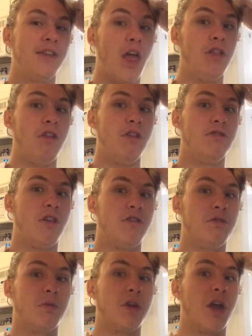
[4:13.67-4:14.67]
That, that's,
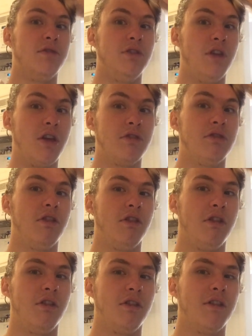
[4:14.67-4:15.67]
that's the week after you That is
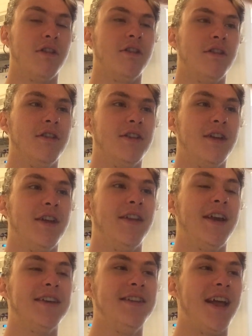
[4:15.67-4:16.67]
this coming week.